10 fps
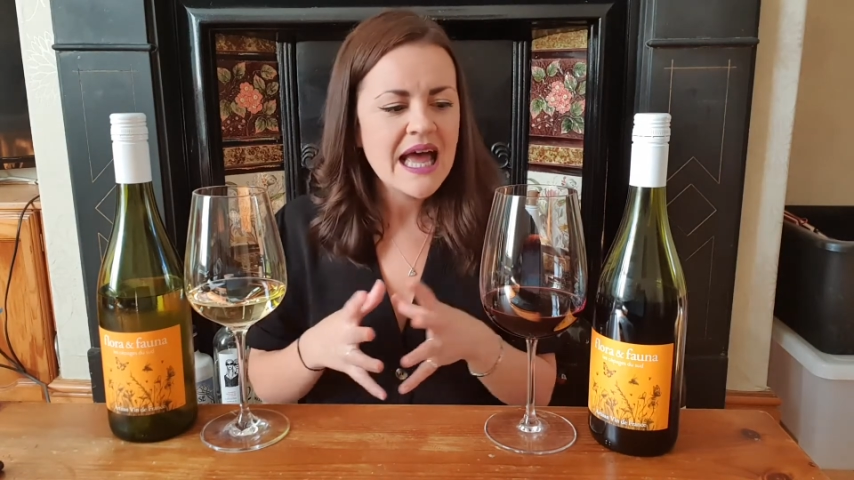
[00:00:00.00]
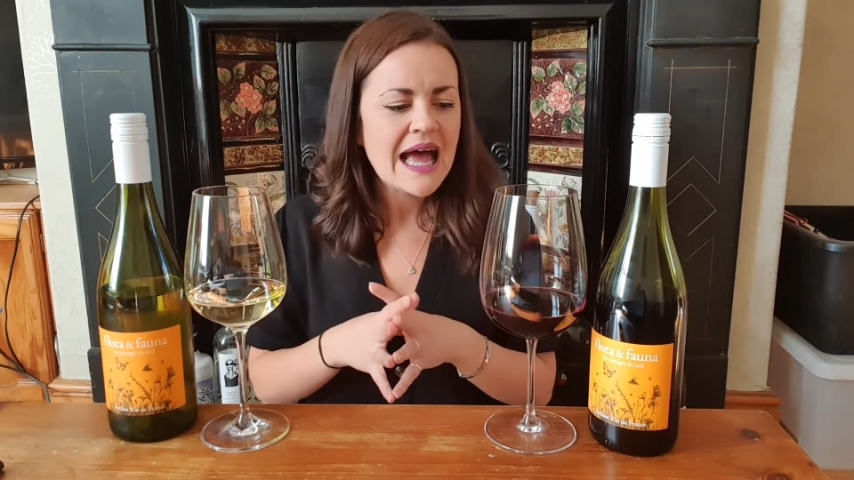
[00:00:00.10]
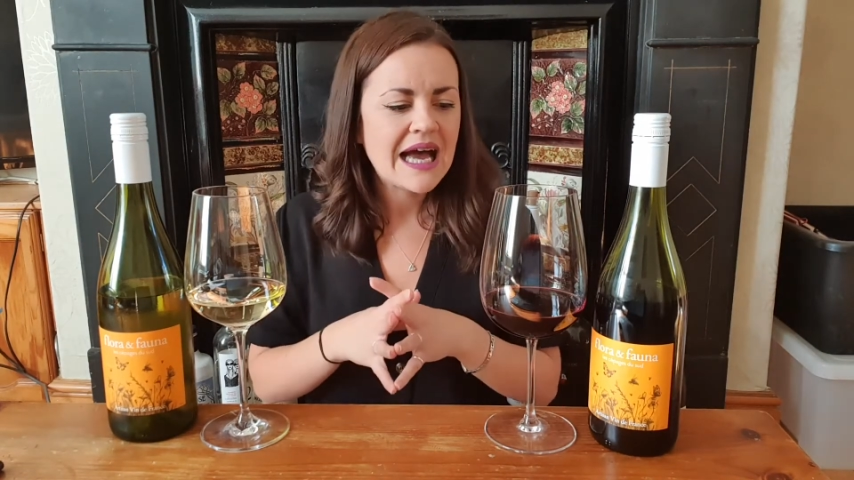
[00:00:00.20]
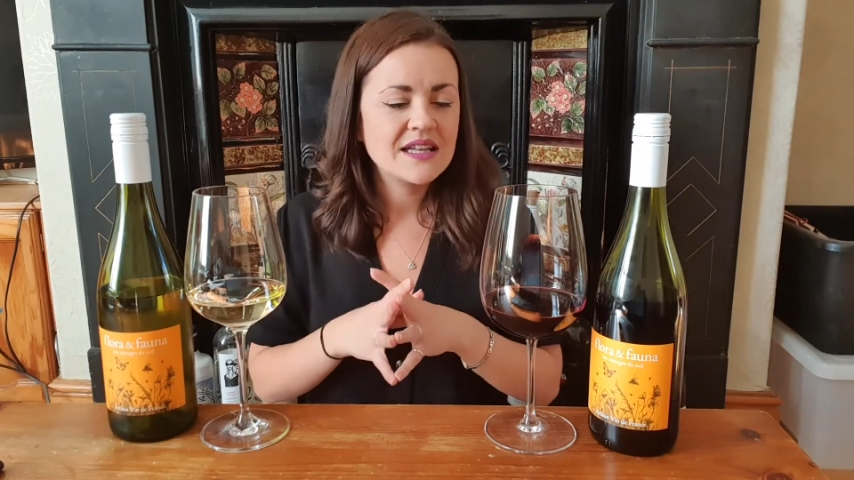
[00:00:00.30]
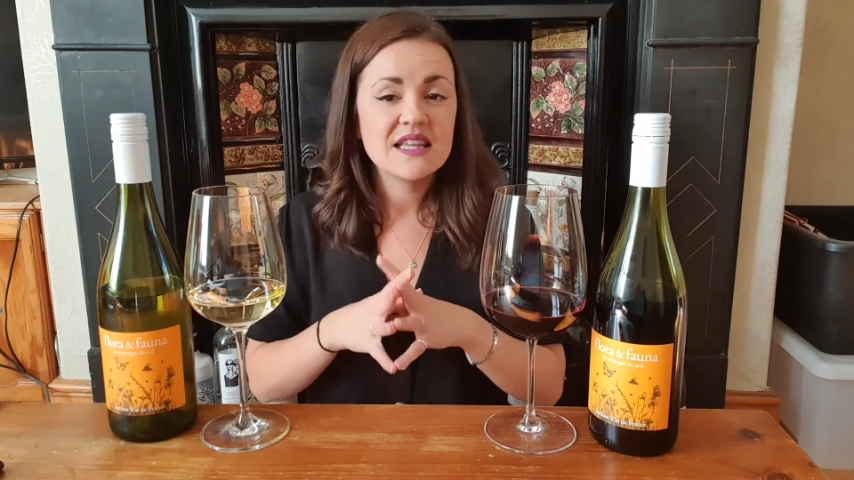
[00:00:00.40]

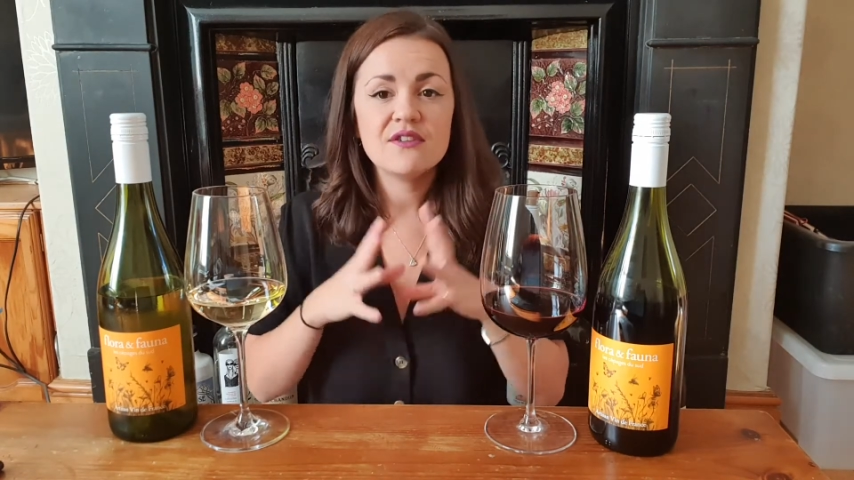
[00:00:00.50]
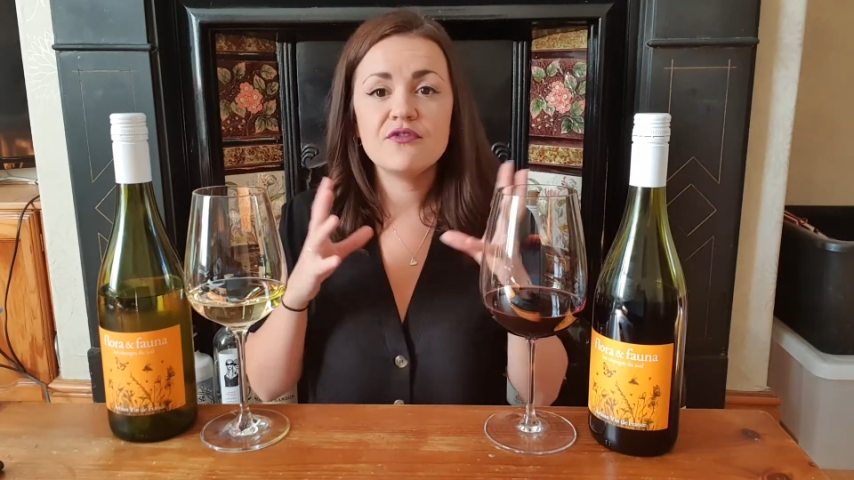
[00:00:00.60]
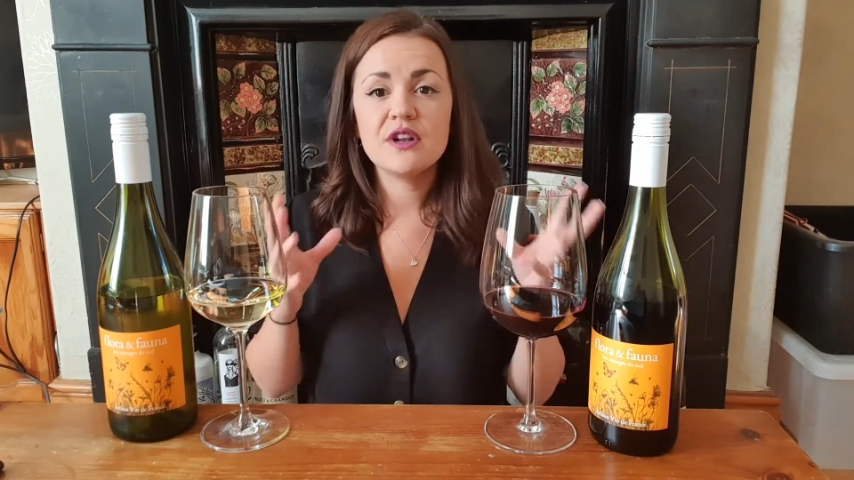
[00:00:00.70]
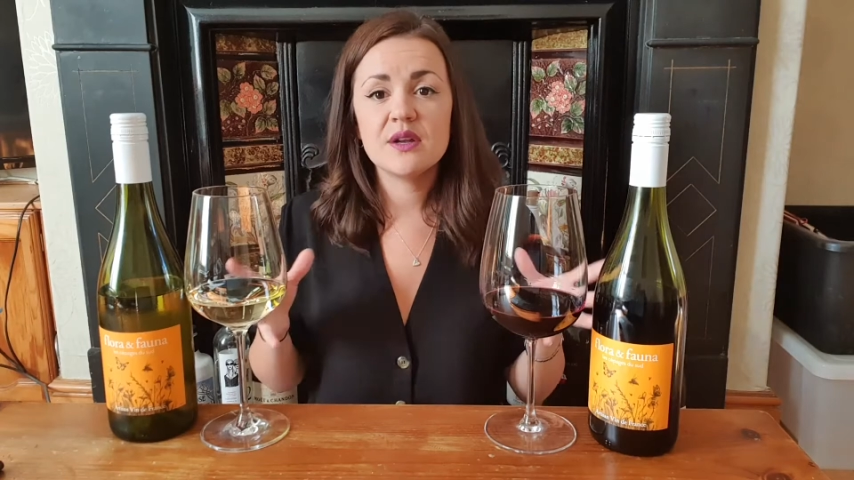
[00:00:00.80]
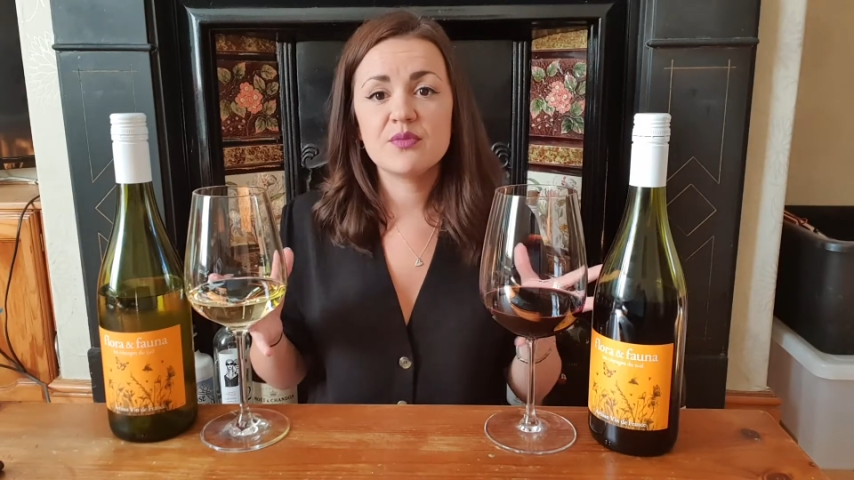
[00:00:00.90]
and the
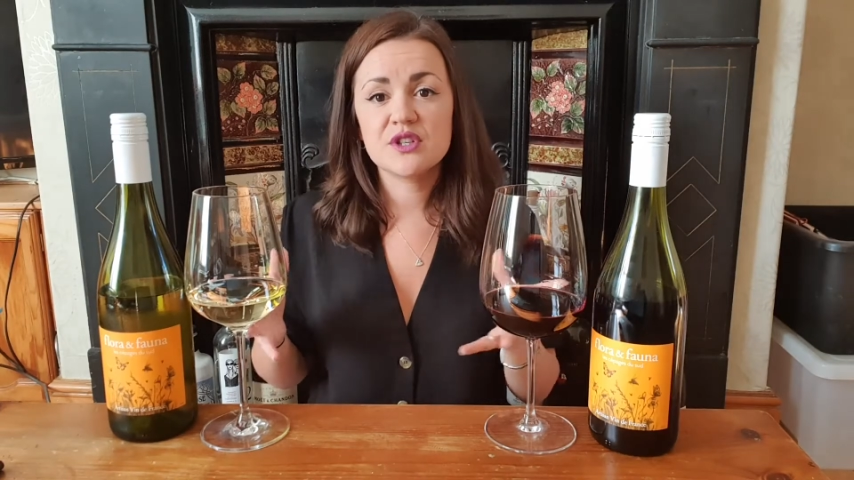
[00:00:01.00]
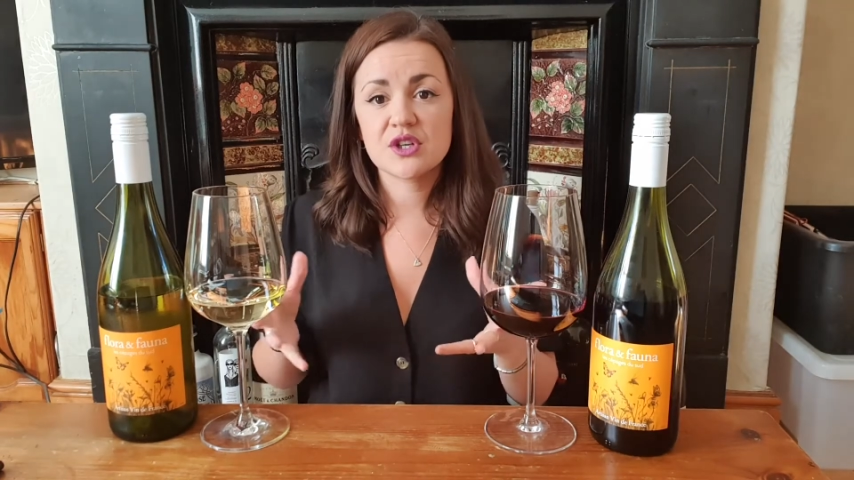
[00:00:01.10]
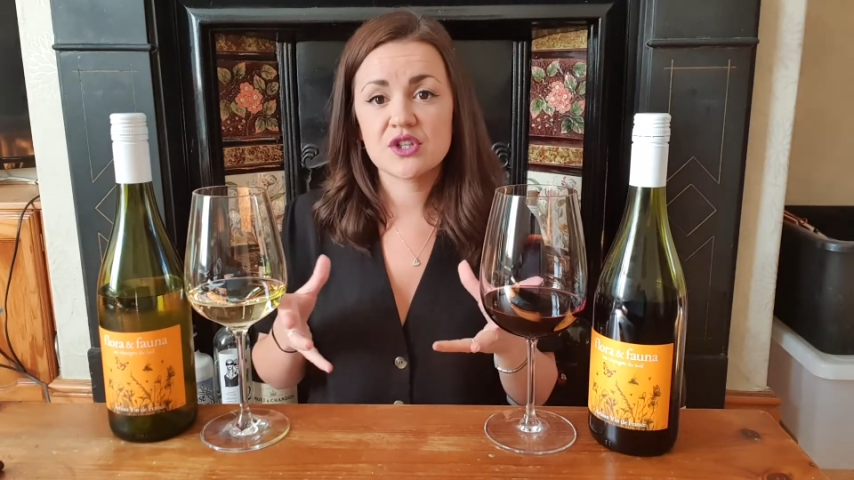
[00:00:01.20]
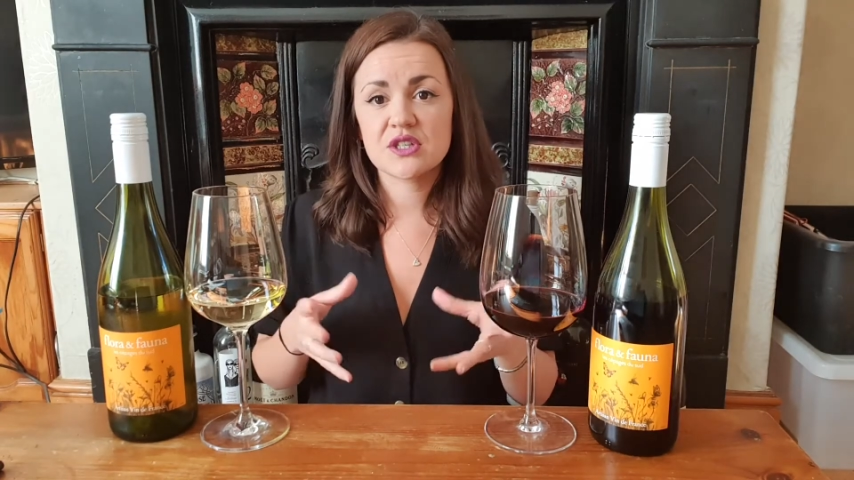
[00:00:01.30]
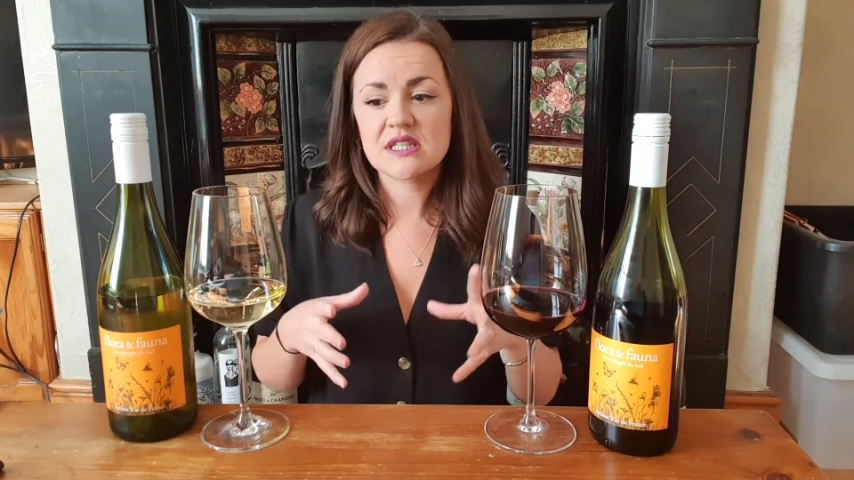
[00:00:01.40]
Vineyard
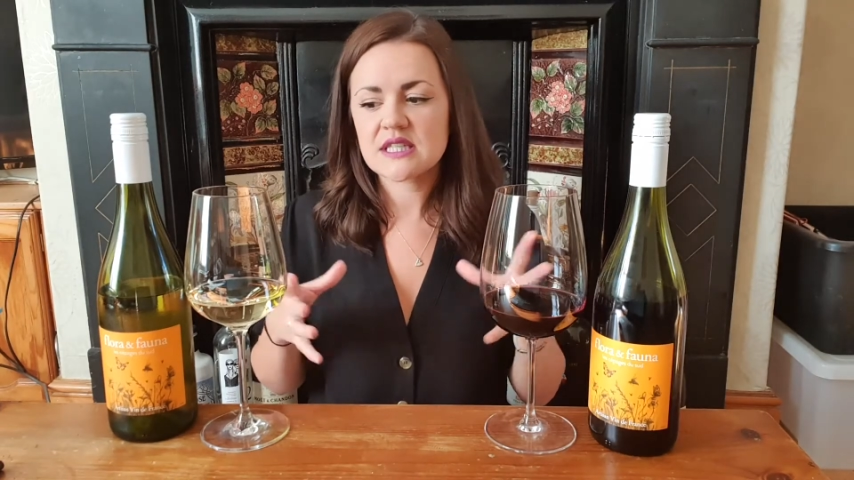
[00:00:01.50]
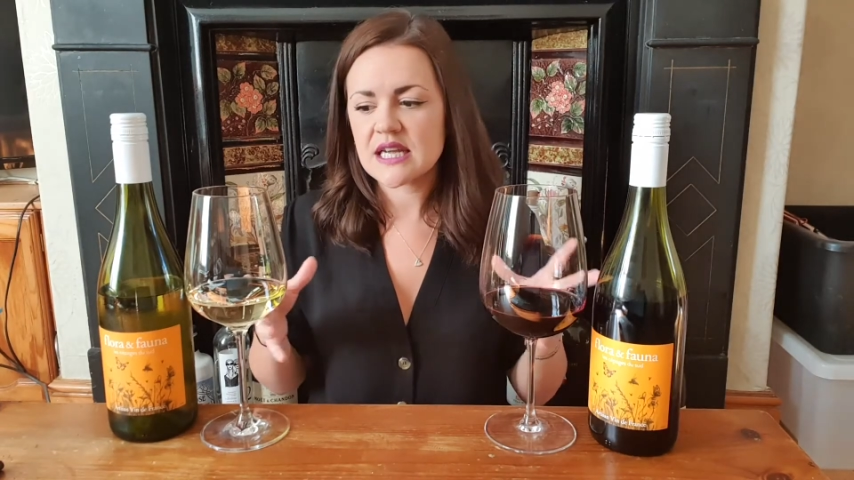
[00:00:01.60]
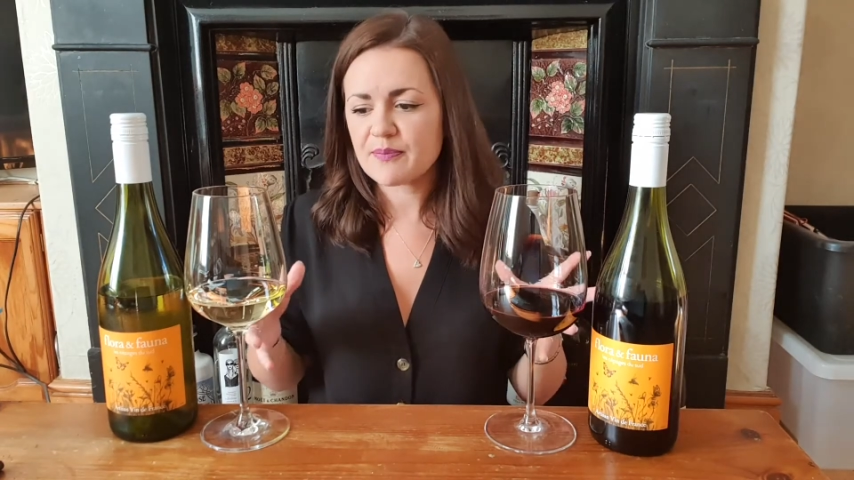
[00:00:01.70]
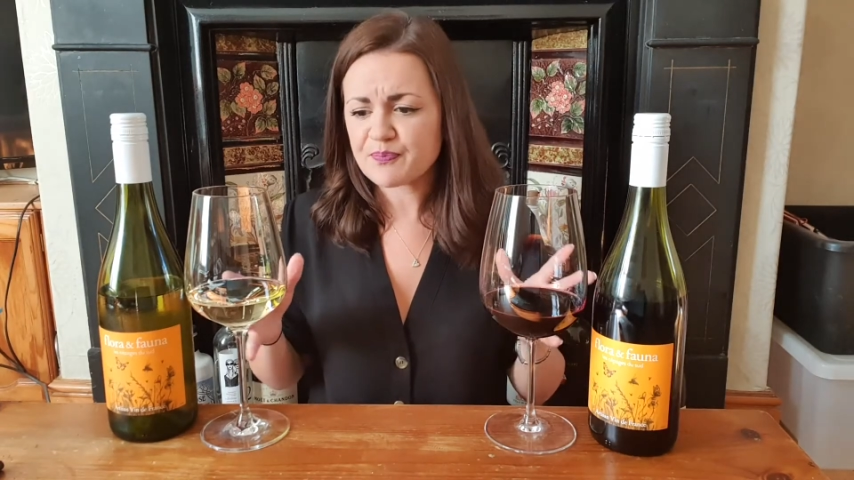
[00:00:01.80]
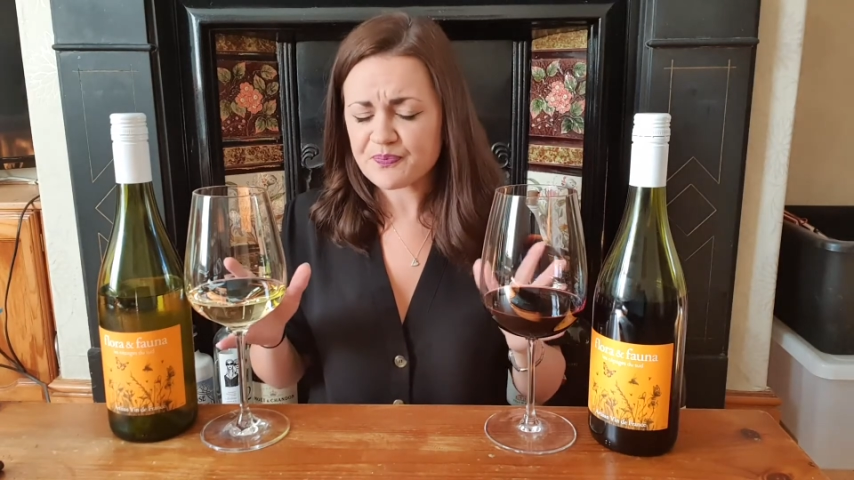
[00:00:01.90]
Production Team.